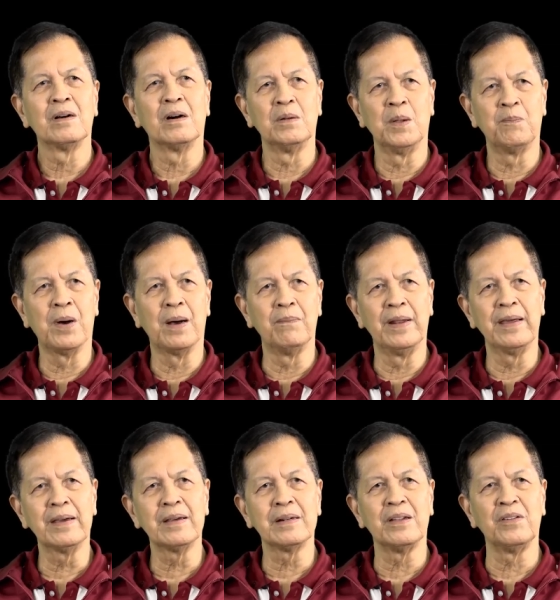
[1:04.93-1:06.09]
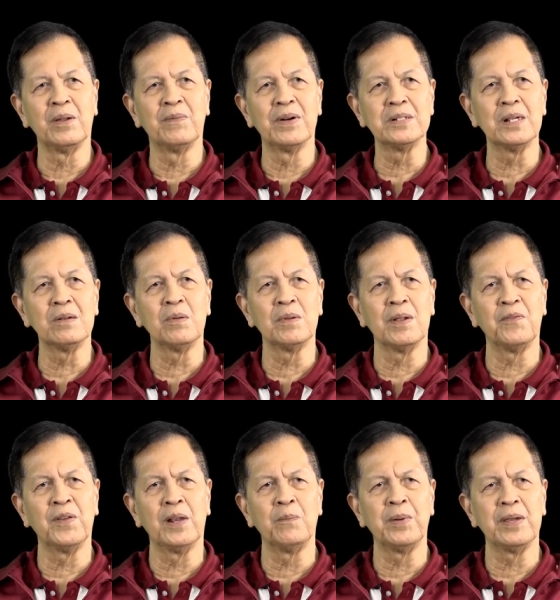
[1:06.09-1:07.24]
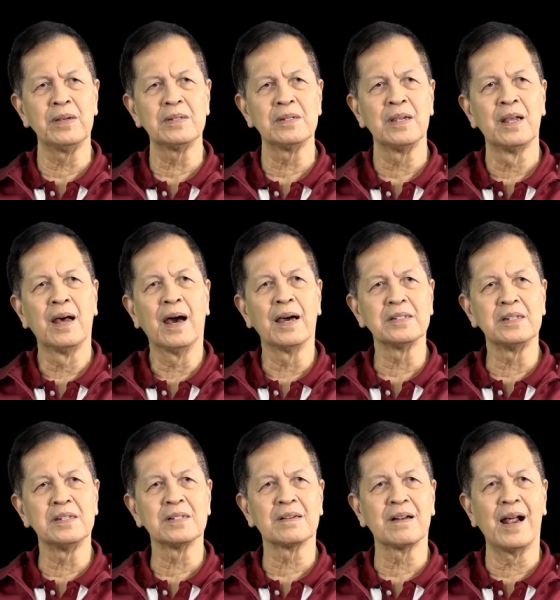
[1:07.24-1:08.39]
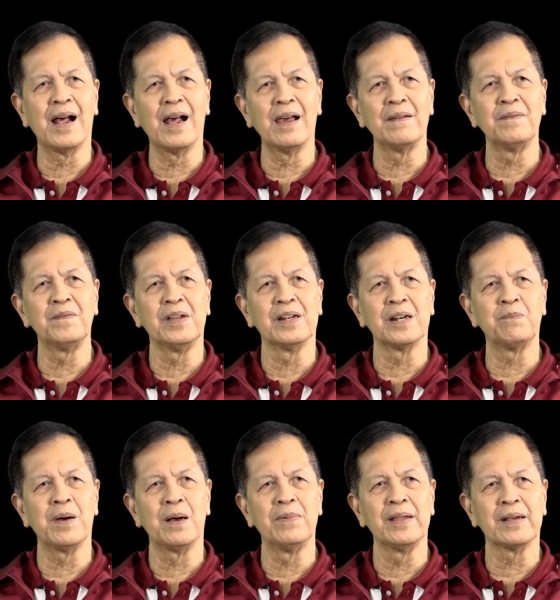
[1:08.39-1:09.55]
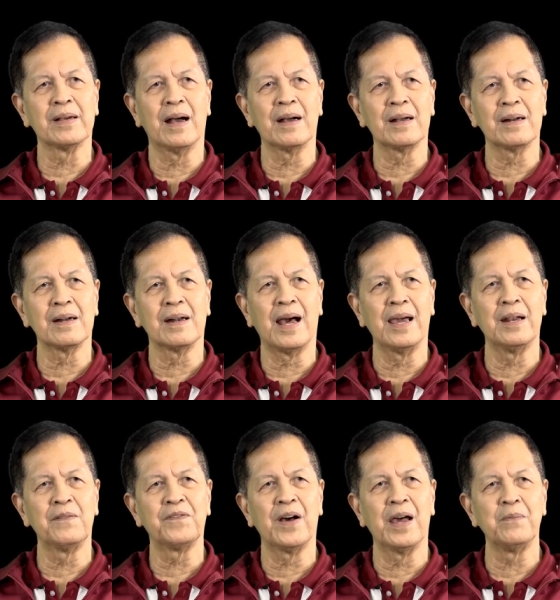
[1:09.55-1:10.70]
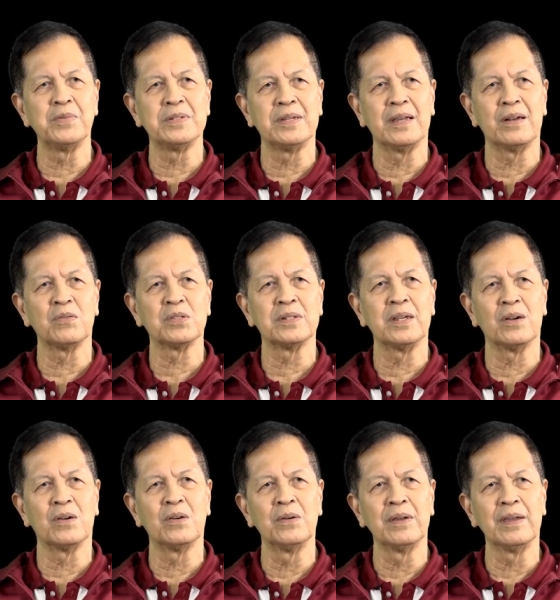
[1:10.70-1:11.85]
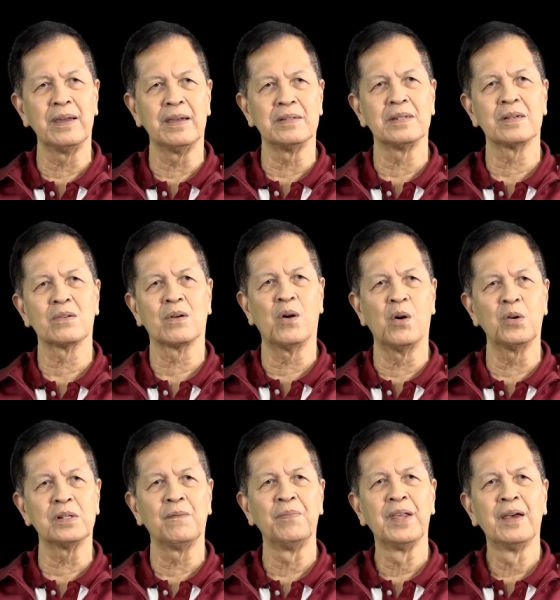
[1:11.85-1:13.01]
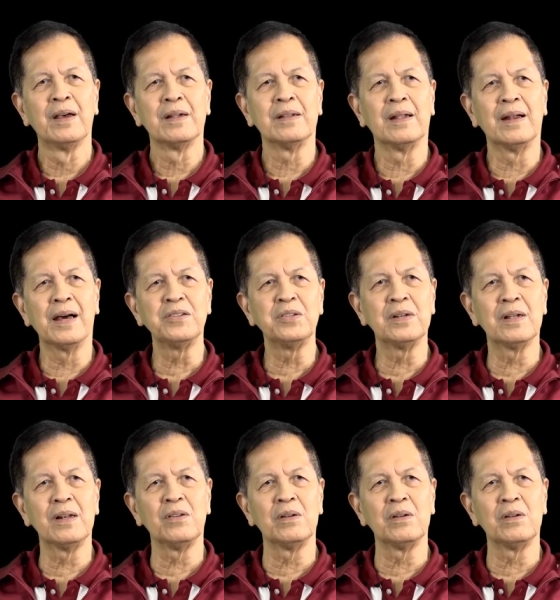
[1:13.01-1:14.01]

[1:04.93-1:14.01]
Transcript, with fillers: of the public, the University of the Philippines, as described in Republic Act 9500, is, quote, the National